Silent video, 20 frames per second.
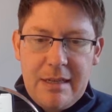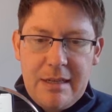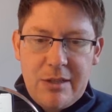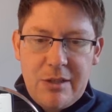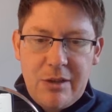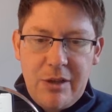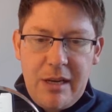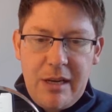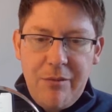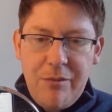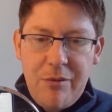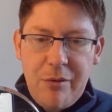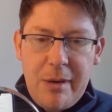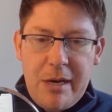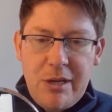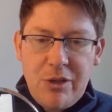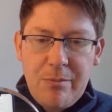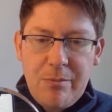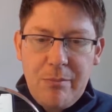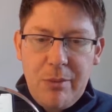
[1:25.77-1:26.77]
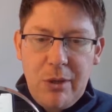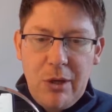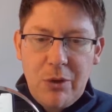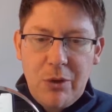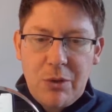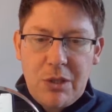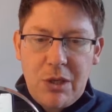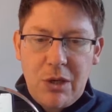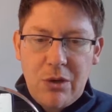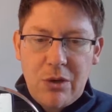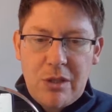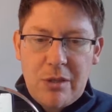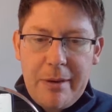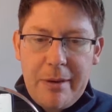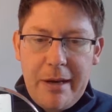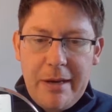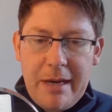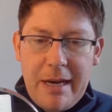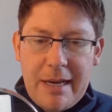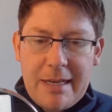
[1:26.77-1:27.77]
So the information below talks
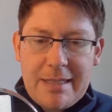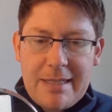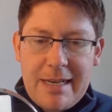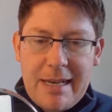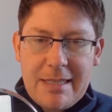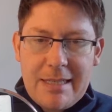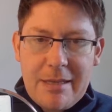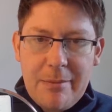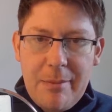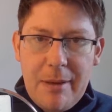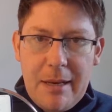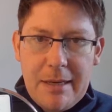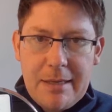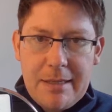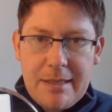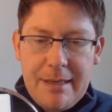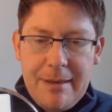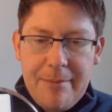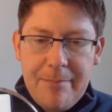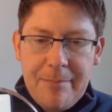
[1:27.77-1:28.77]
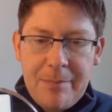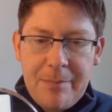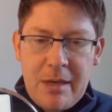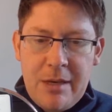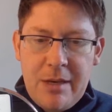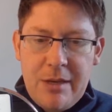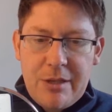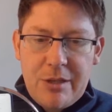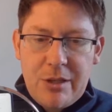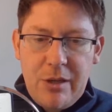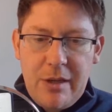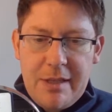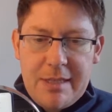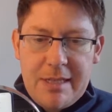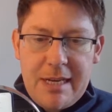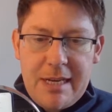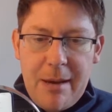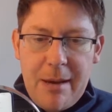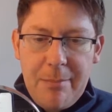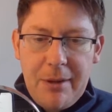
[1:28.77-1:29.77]
about accessibility. So let's
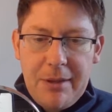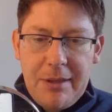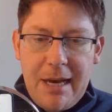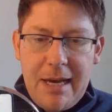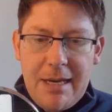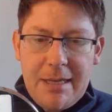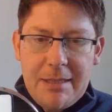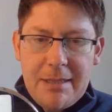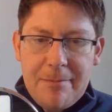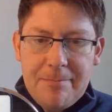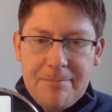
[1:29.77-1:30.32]
tap on that.